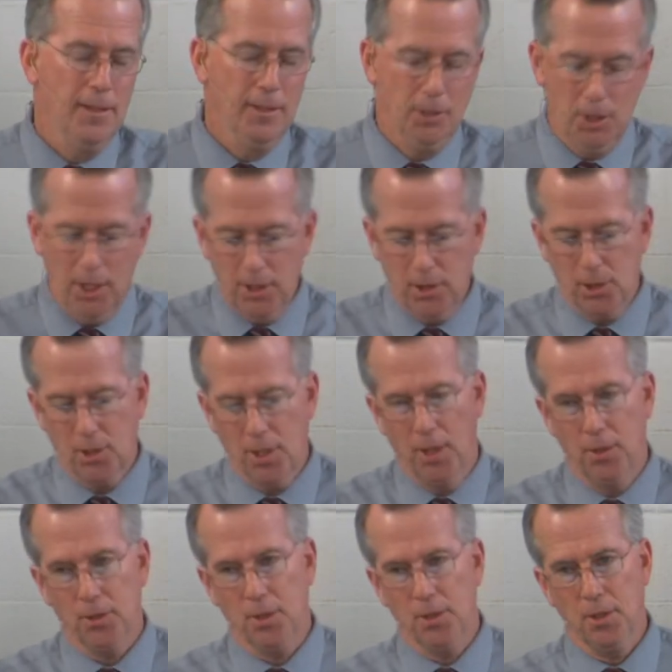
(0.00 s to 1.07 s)
Jesus
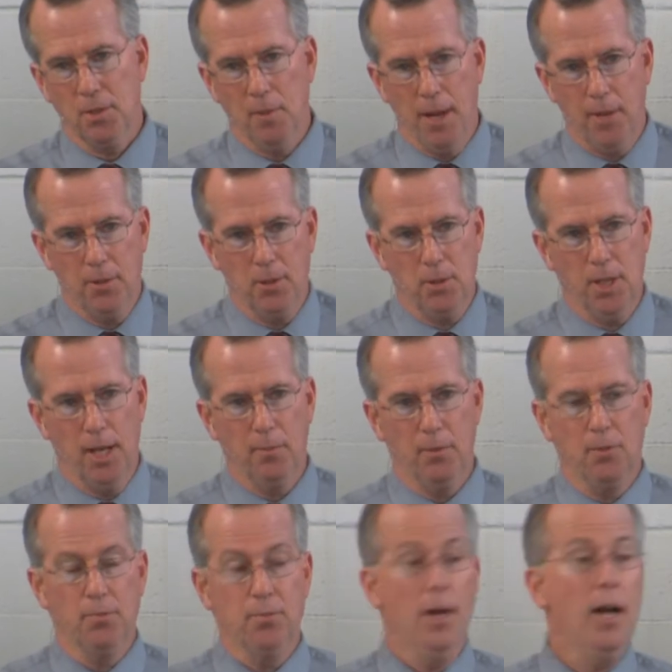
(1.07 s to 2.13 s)
tells us in Matthew chapter
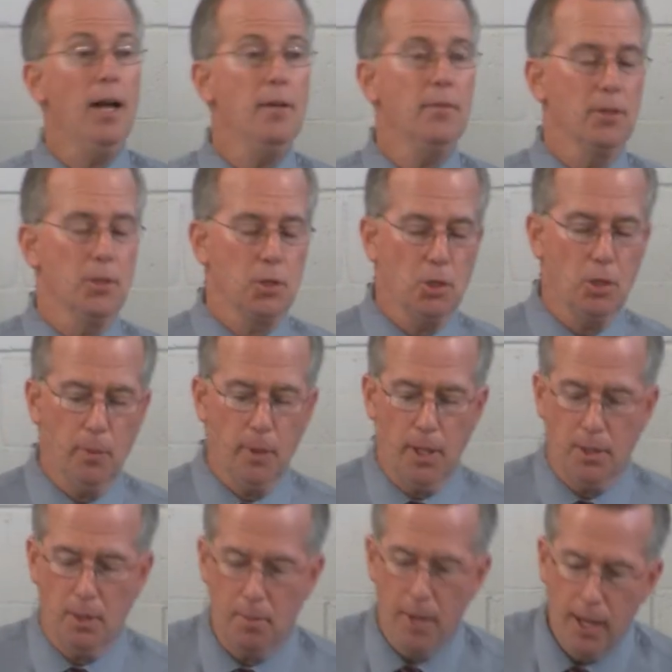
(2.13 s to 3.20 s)
5 in the Sermon
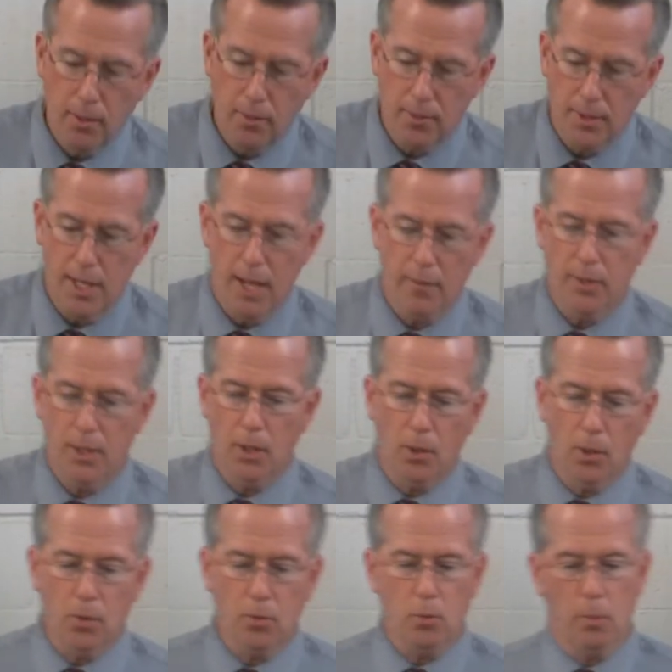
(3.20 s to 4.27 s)
on the Mount that heaven and
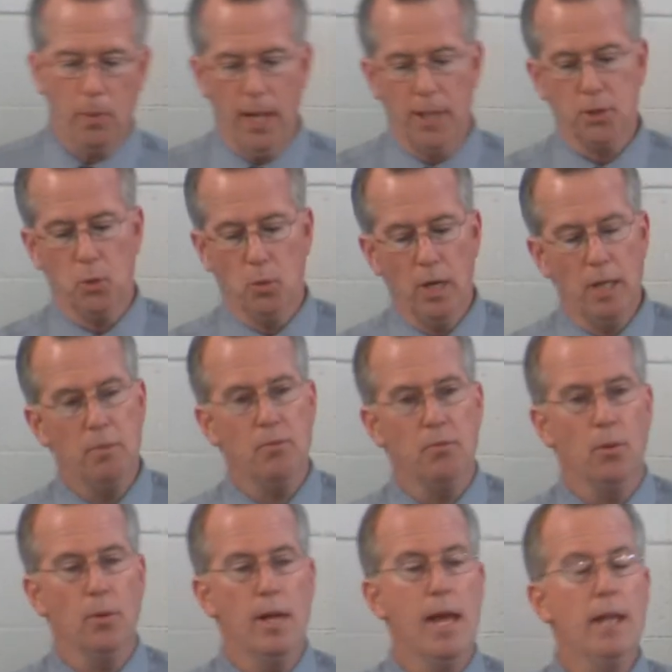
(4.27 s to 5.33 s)
earth will pass away
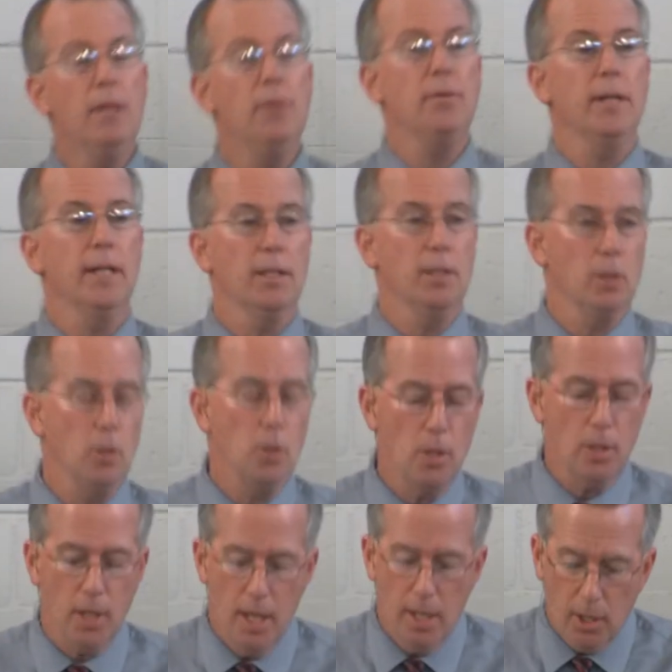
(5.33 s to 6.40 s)
before anything in the
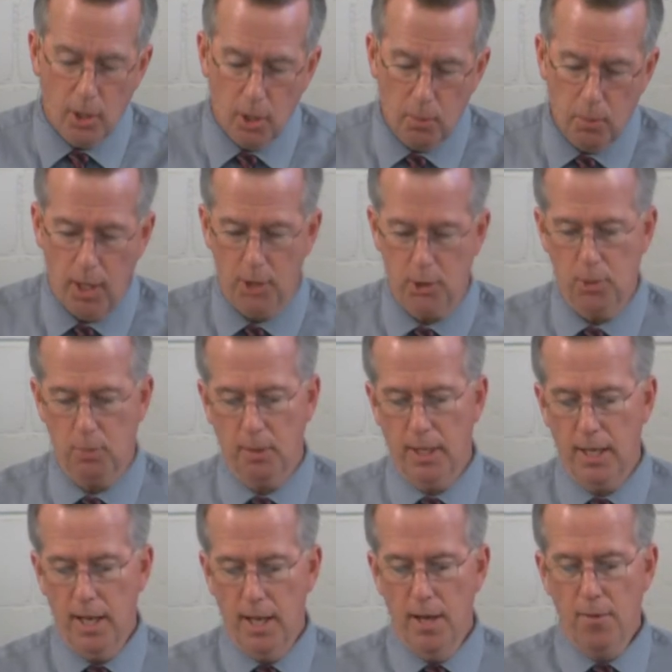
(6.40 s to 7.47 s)
law could
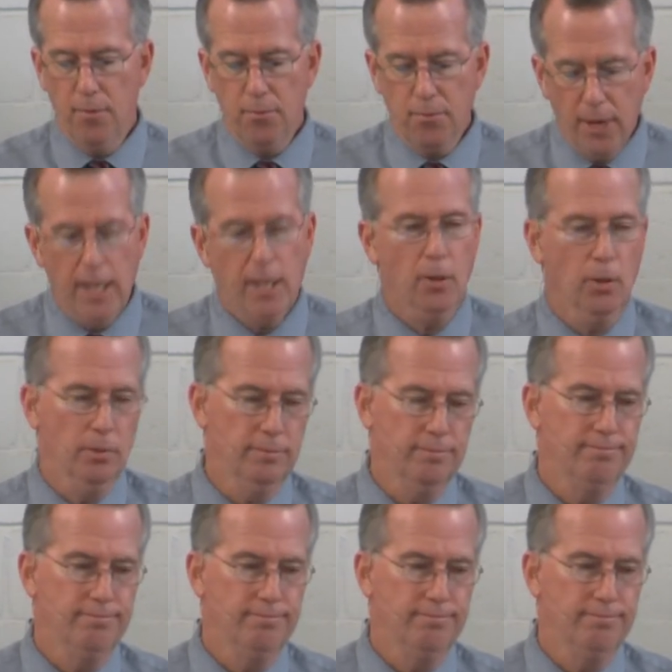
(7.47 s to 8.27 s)
possibly fail.